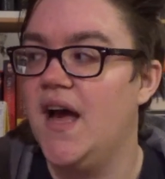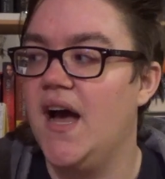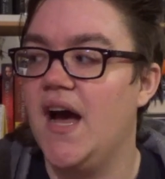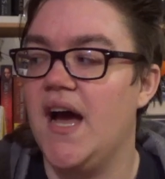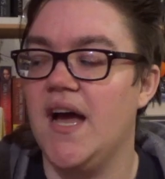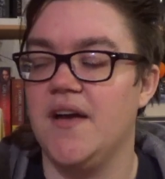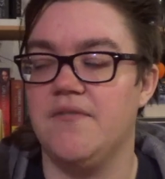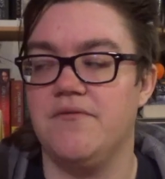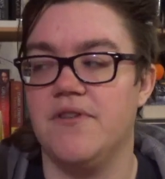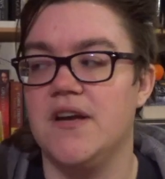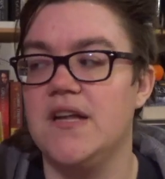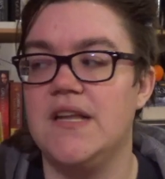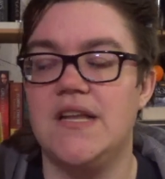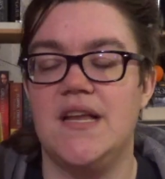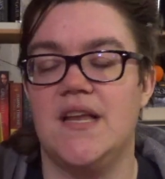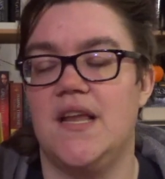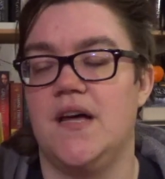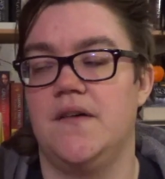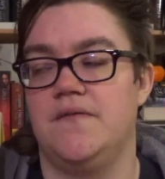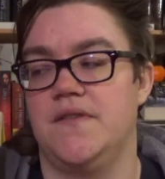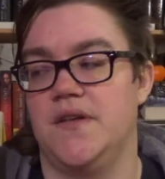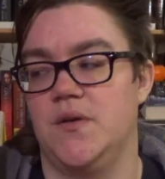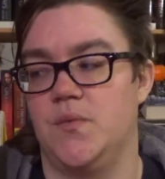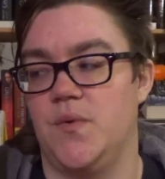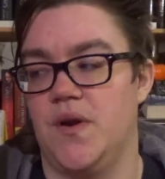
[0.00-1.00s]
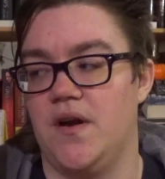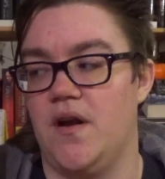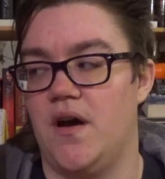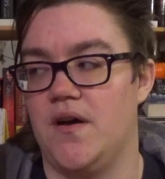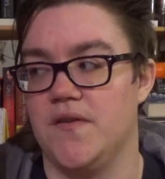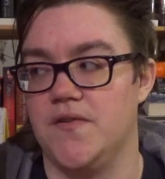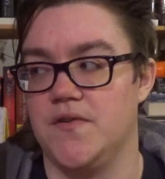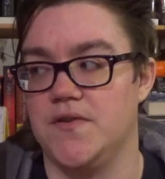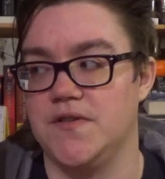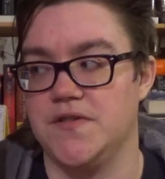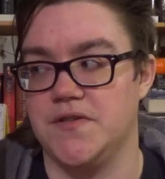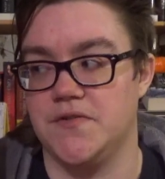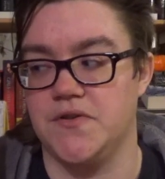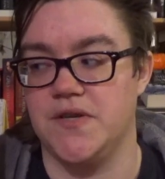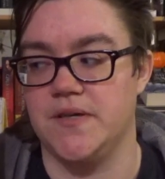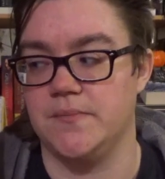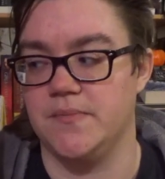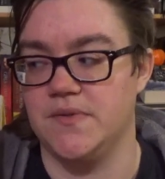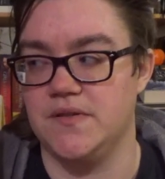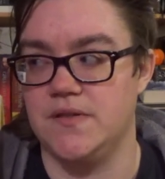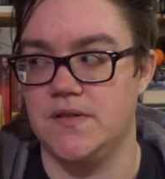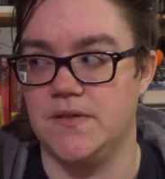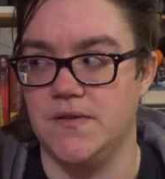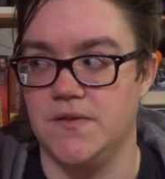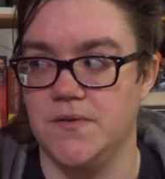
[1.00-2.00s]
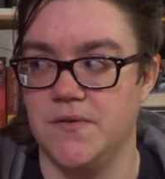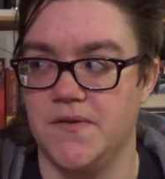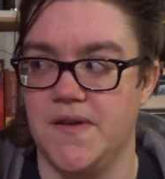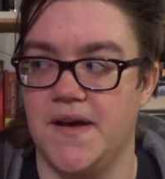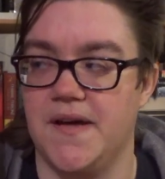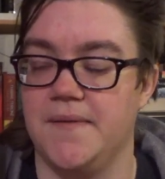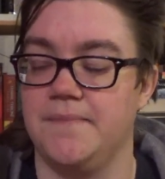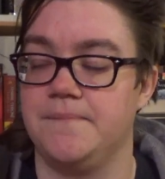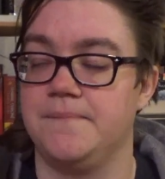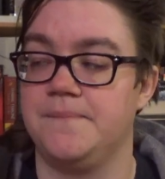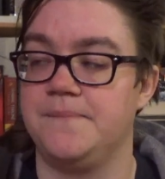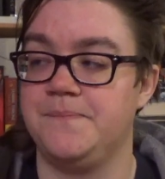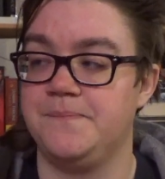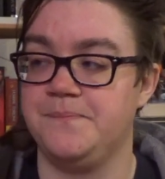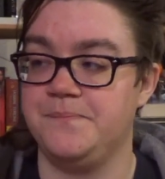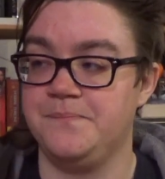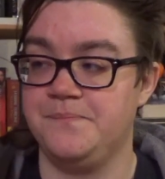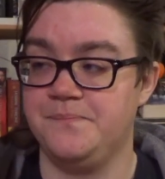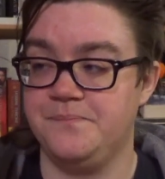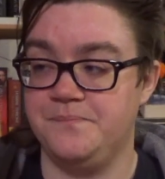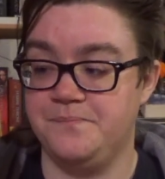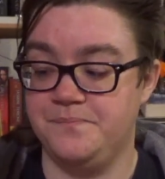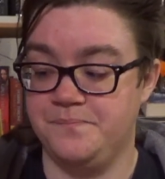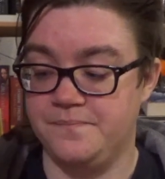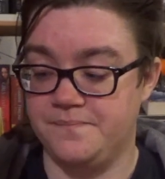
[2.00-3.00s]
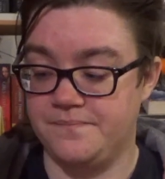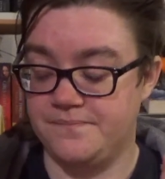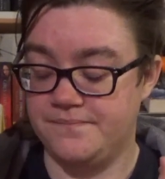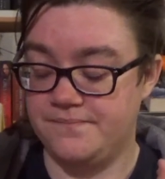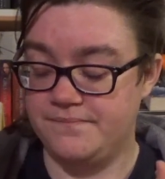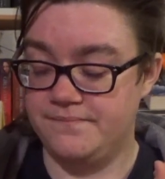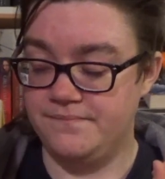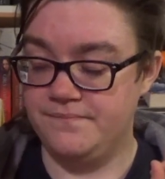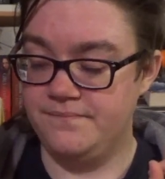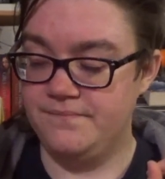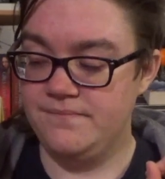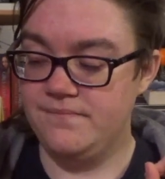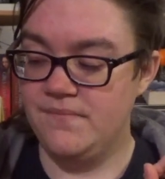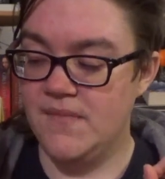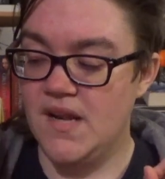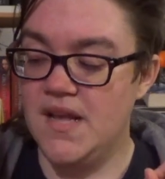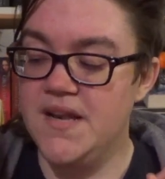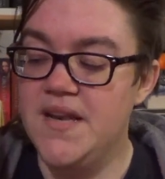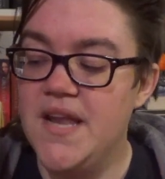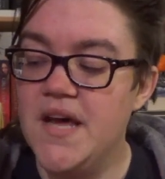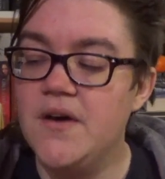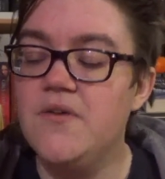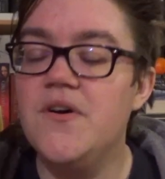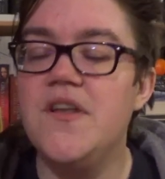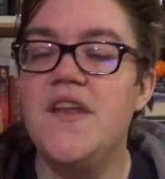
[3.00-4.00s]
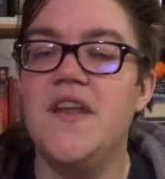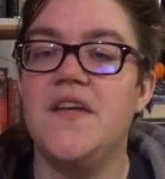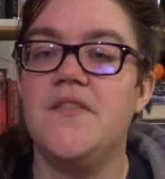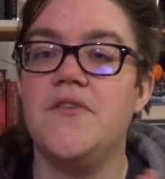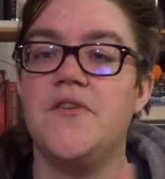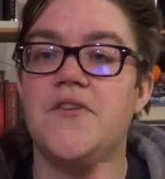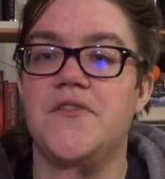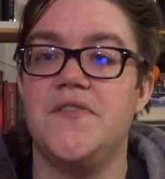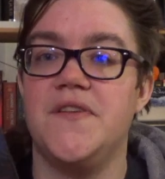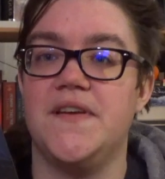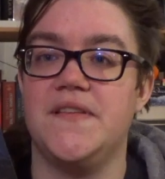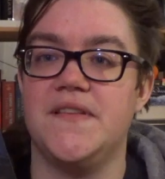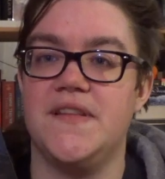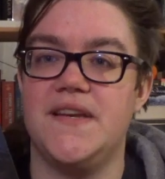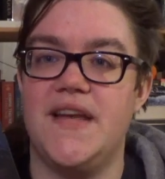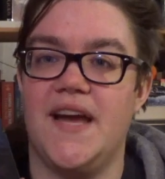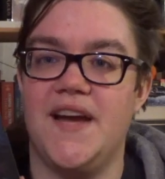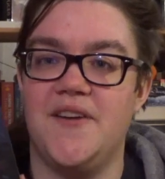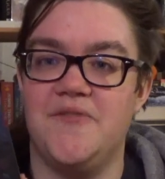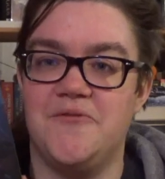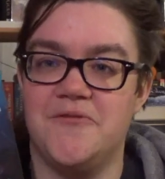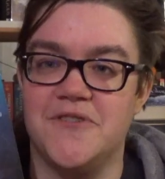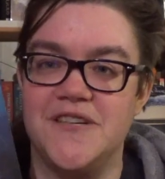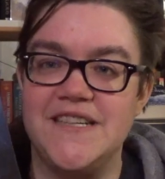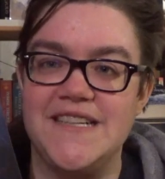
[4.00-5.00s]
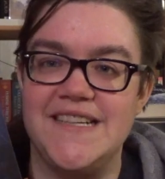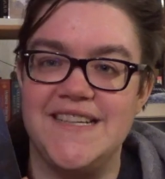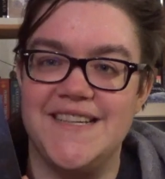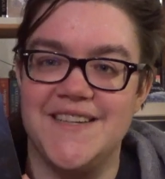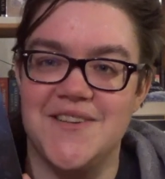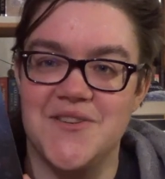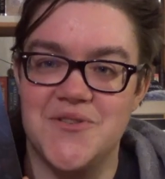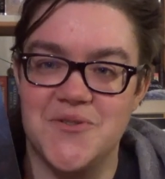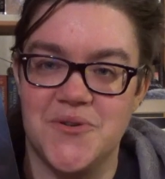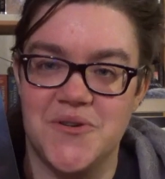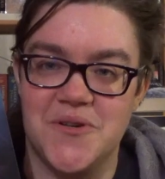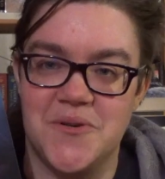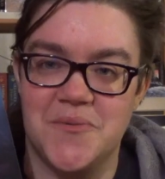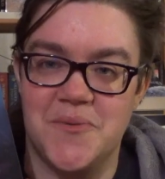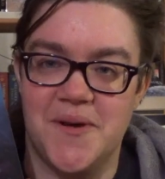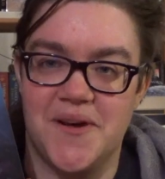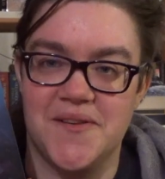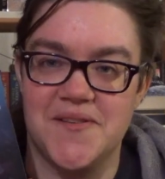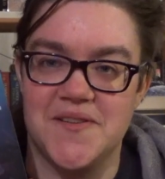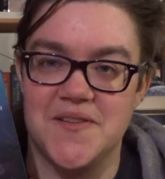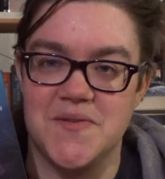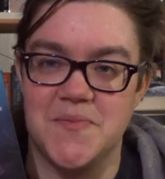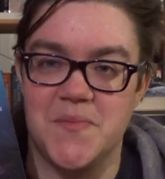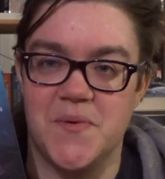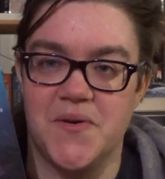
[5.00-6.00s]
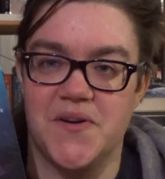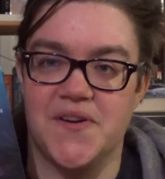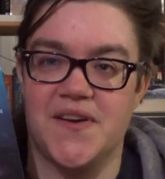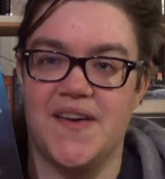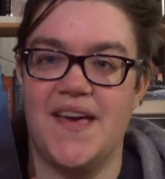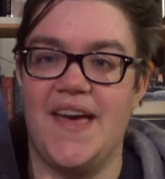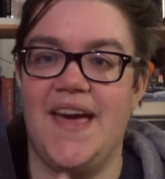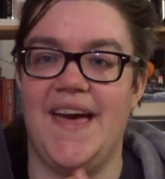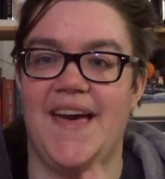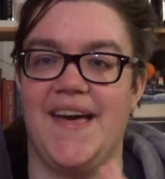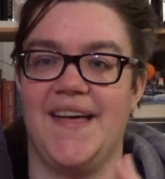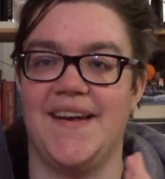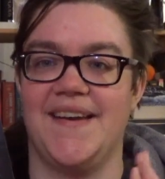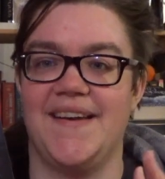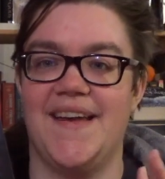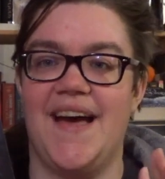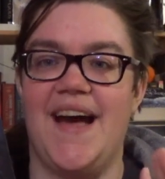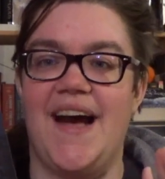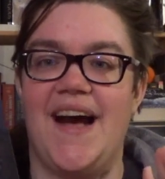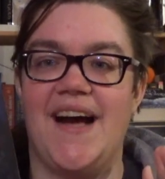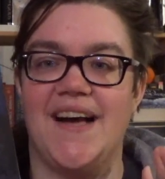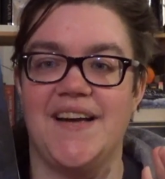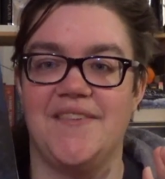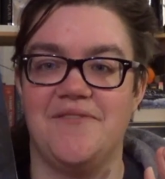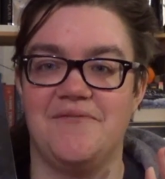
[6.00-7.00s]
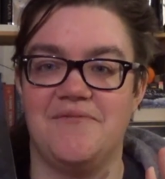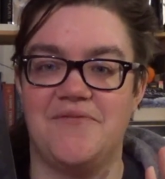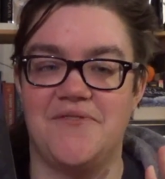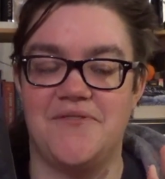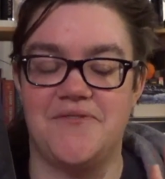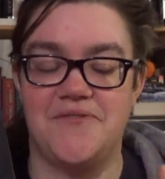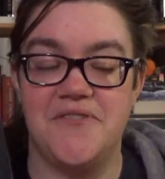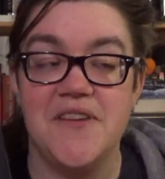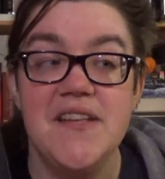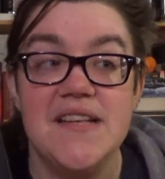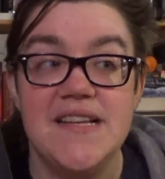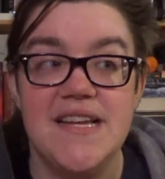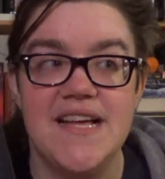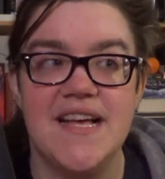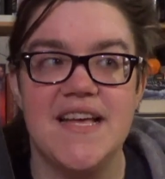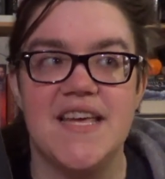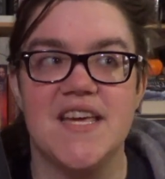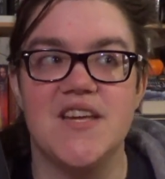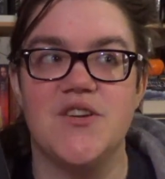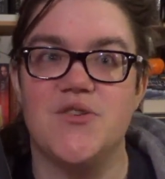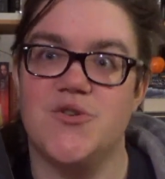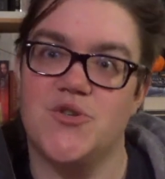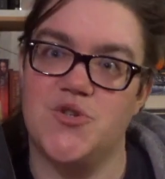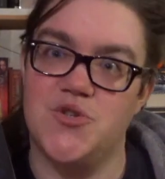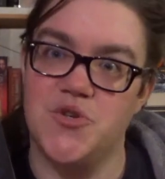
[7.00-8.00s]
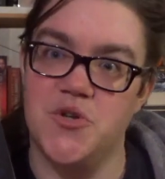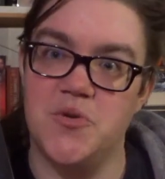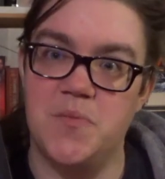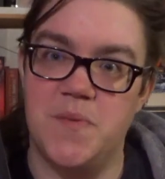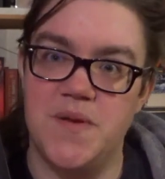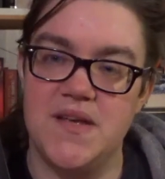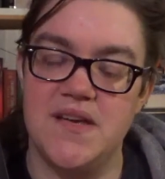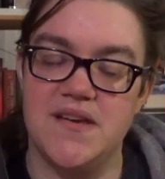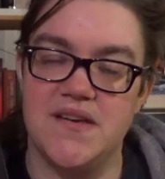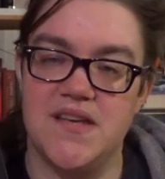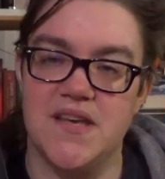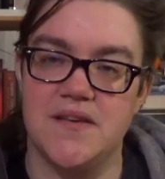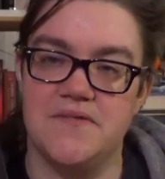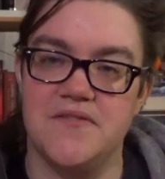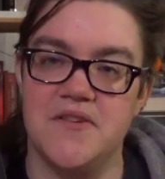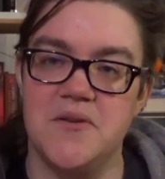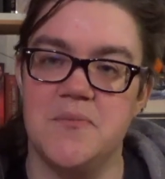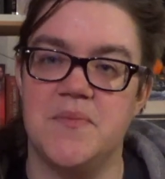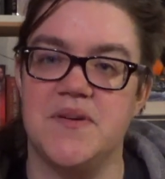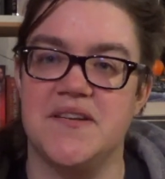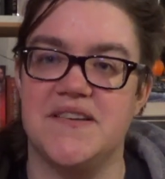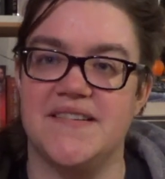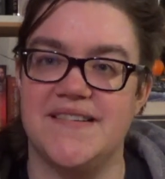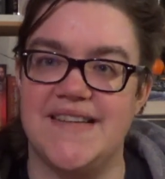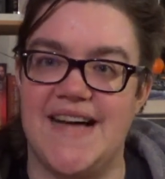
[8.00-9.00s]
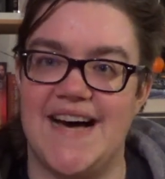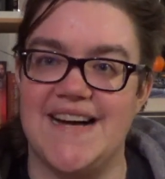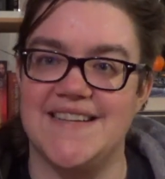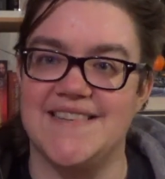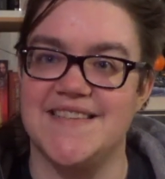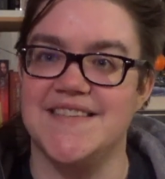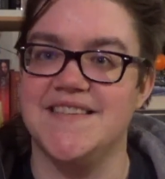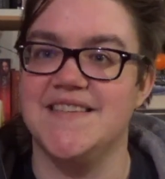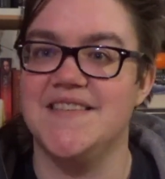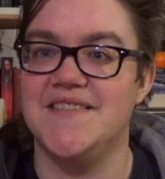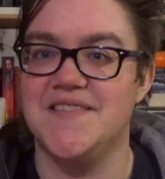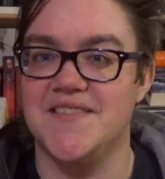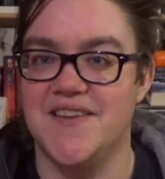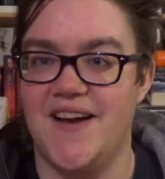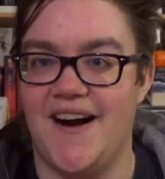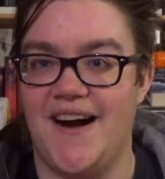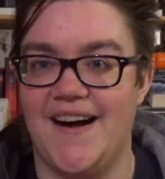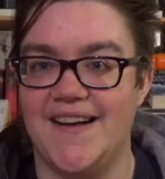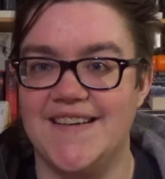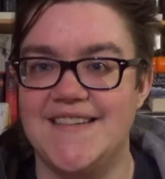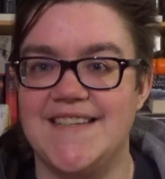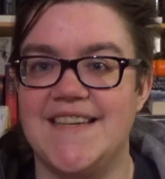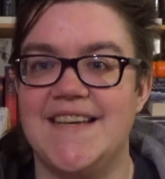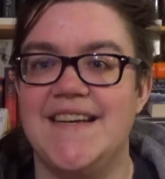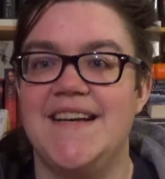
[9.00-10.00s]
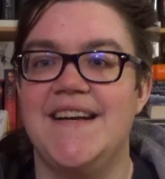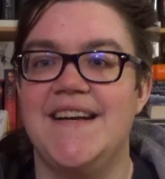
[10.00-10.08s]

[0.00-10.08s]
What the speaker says: I really love it when authors are able to do that. Now, another thing that I really enjoyed about this book, and I feel like it should be a given, but alas it is not,